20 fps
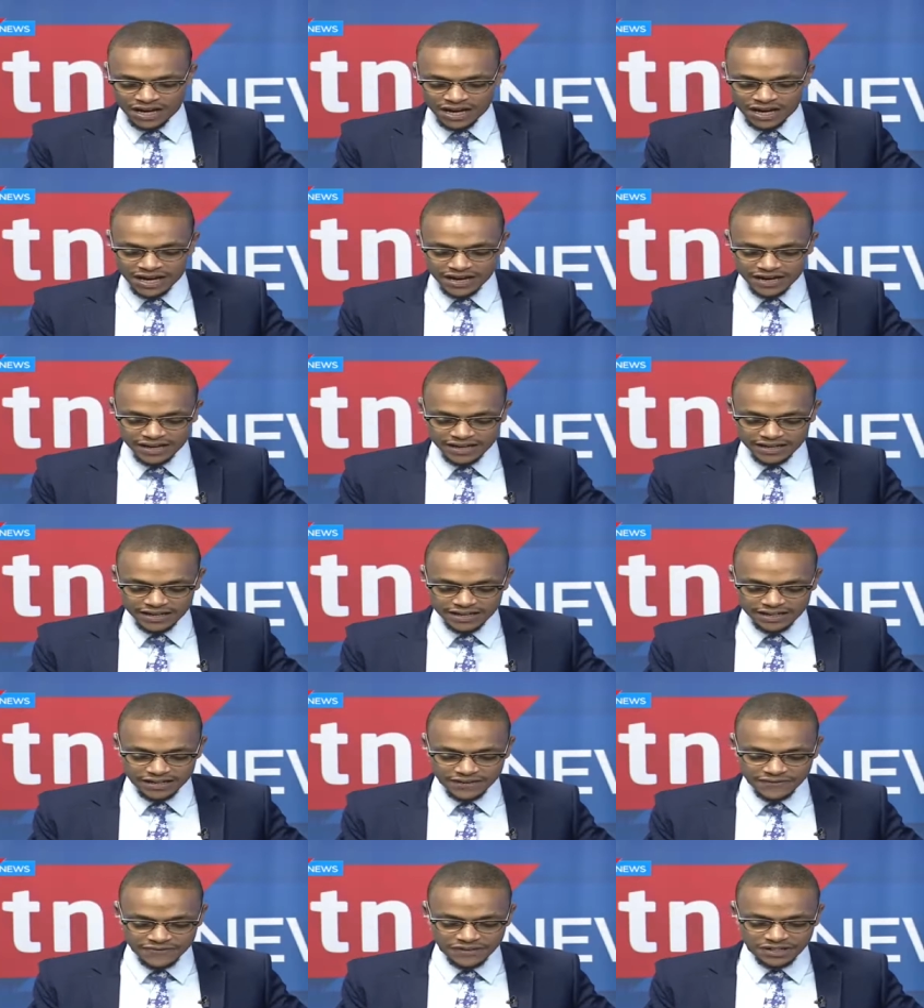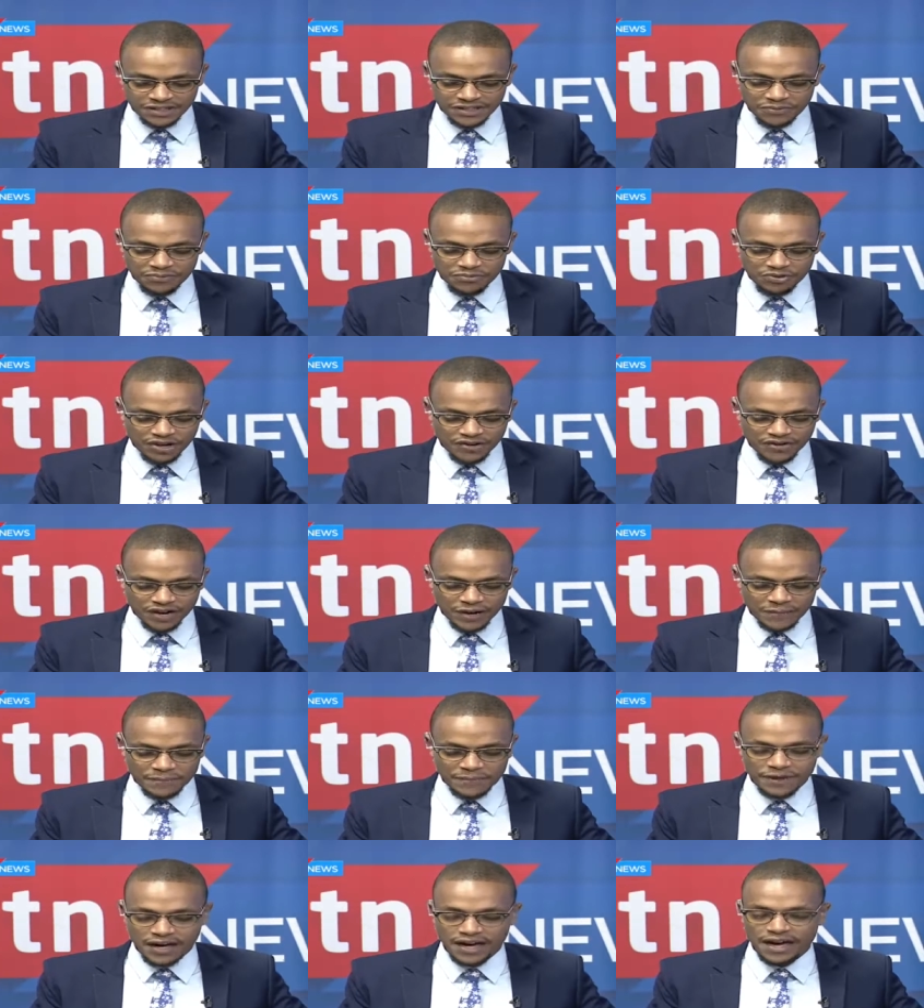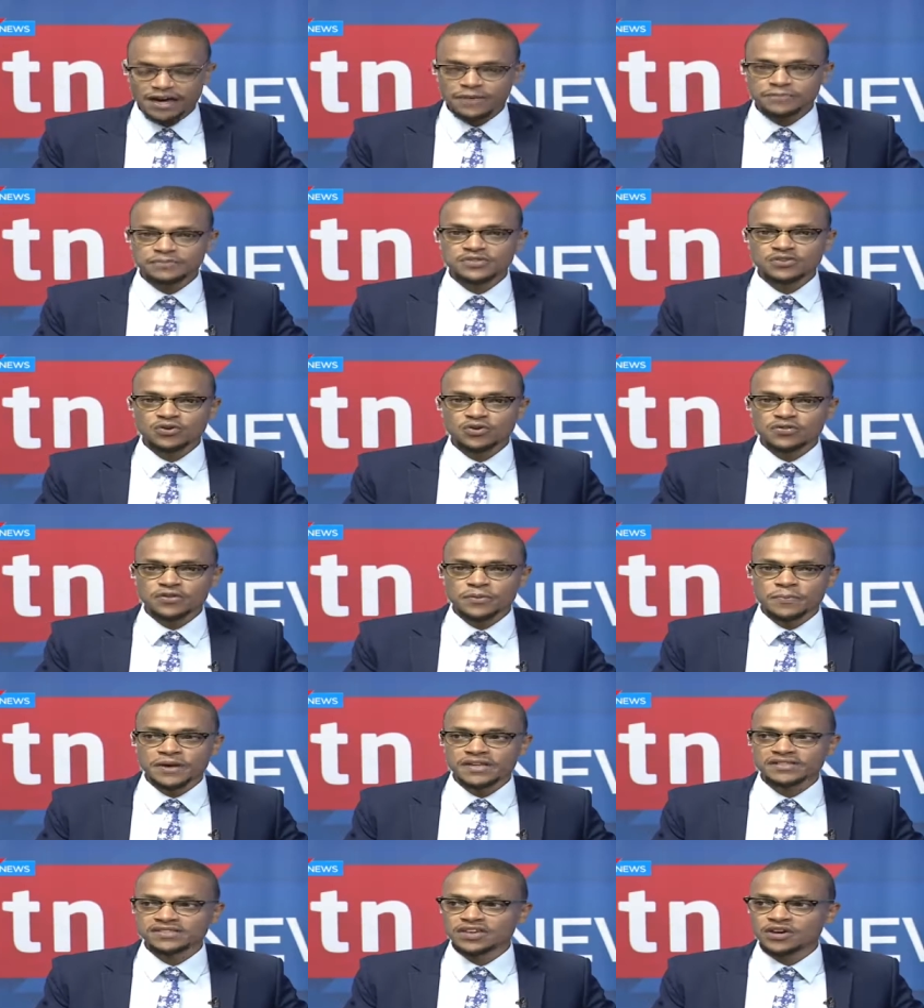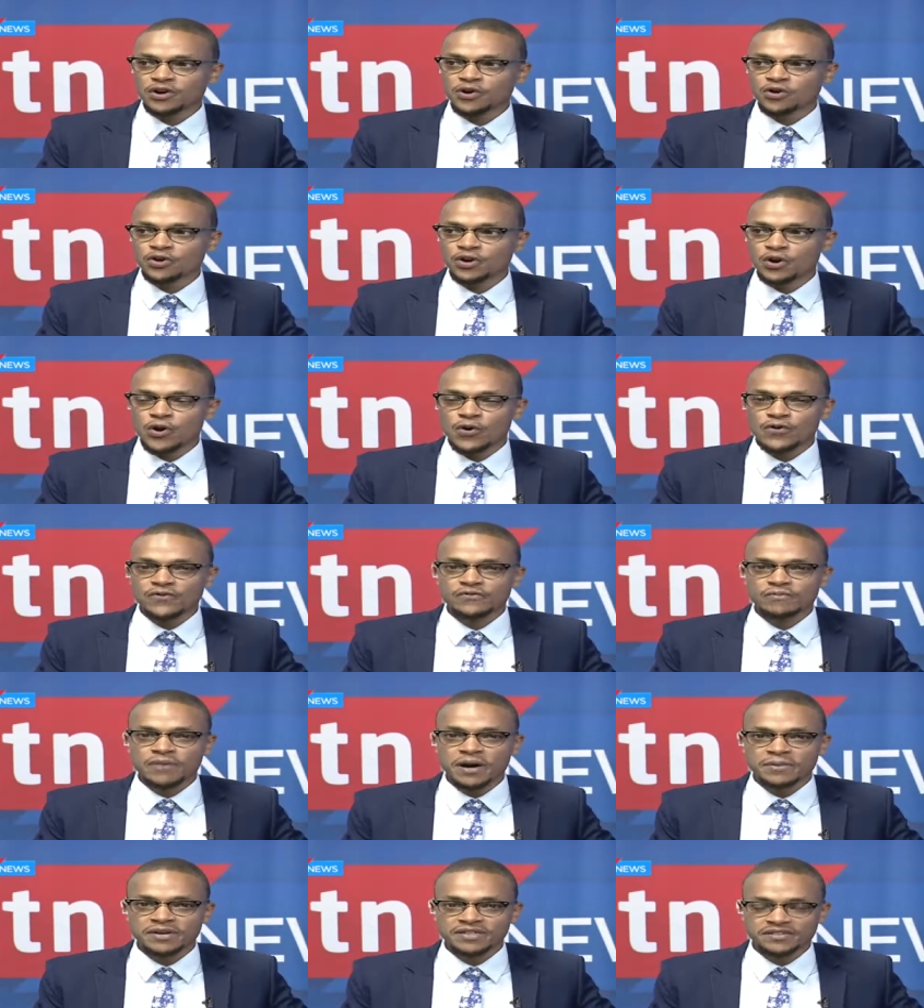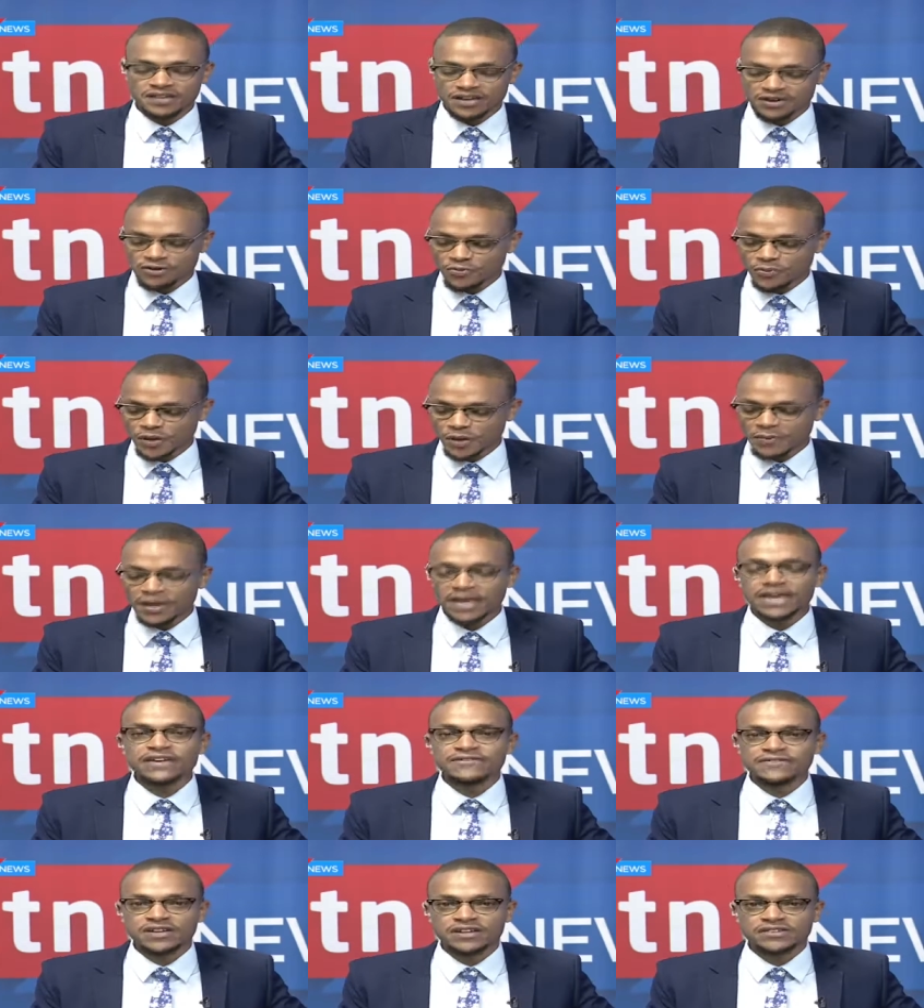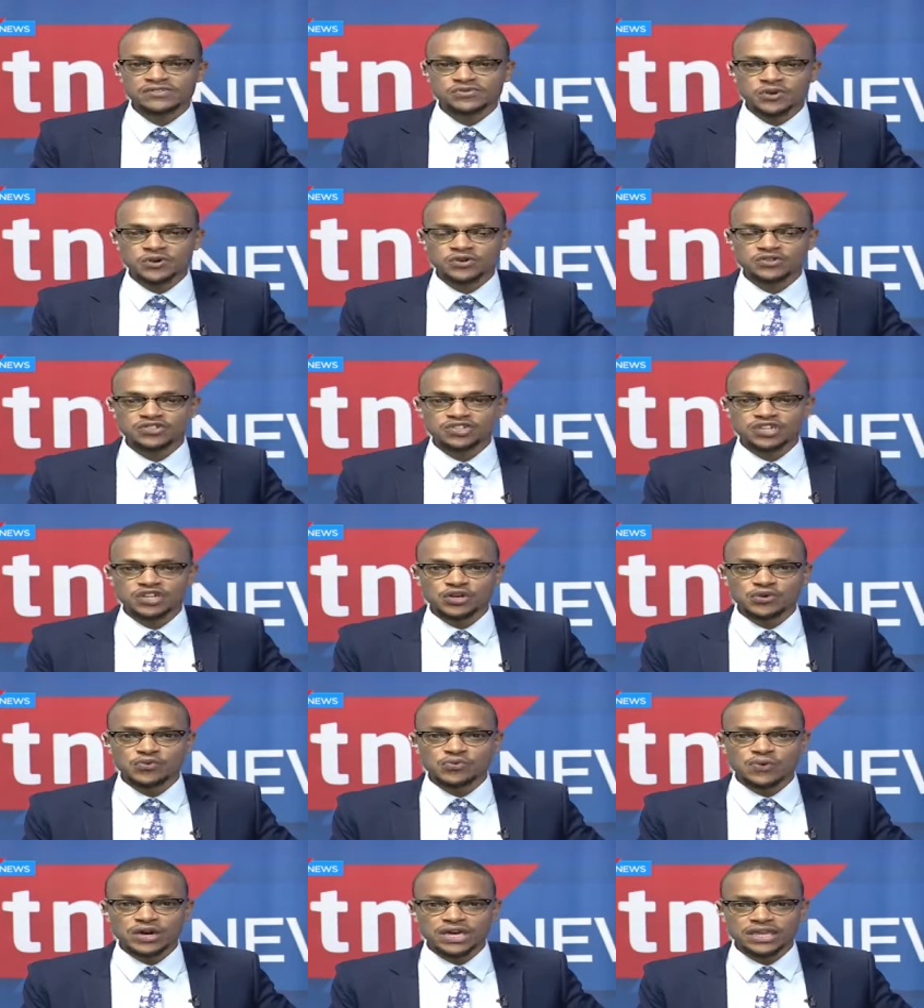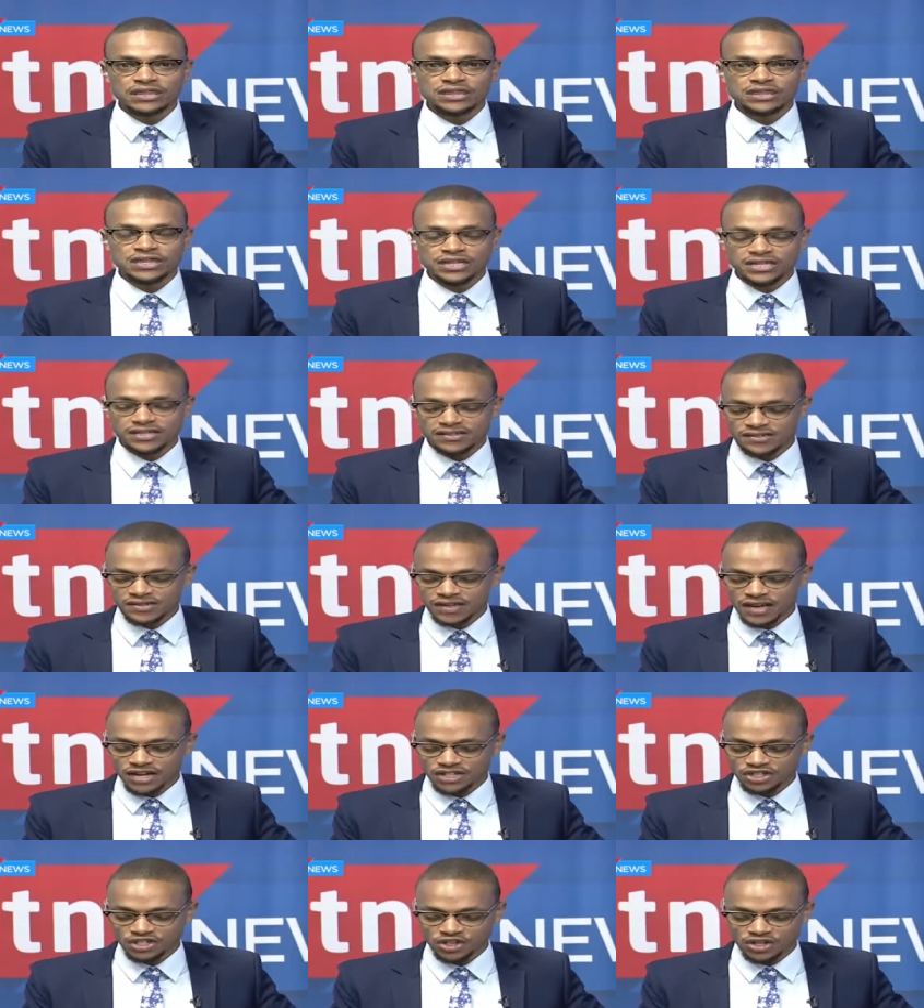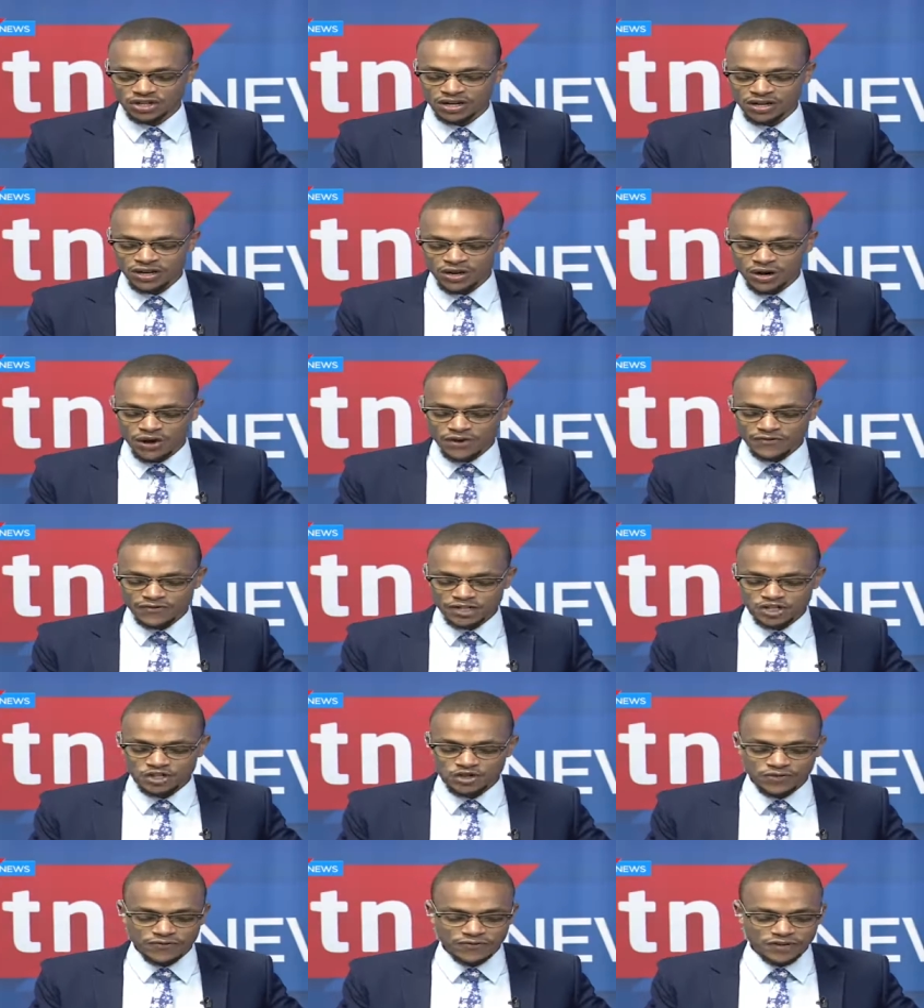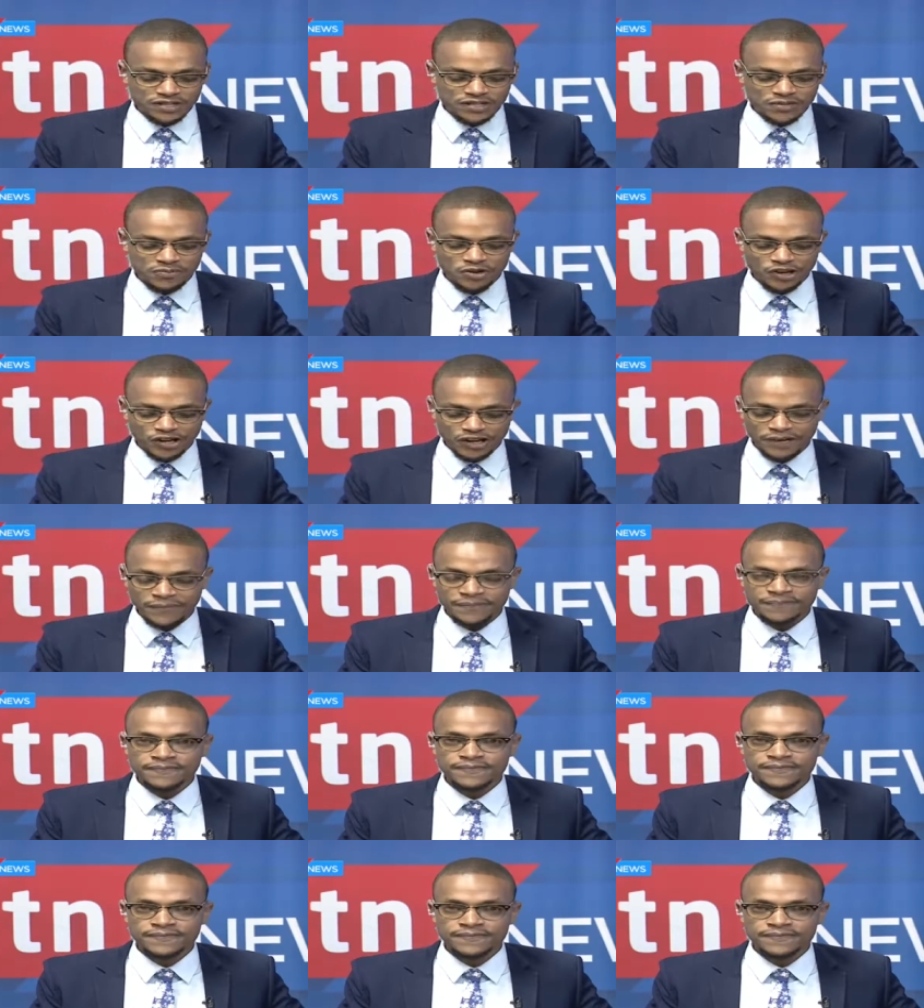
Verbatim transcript: uh, Victor Bwire, perhaps on the passing on of Mama Sarah Obama, even as we continue with the discussion. Over to you, Victor Bwire.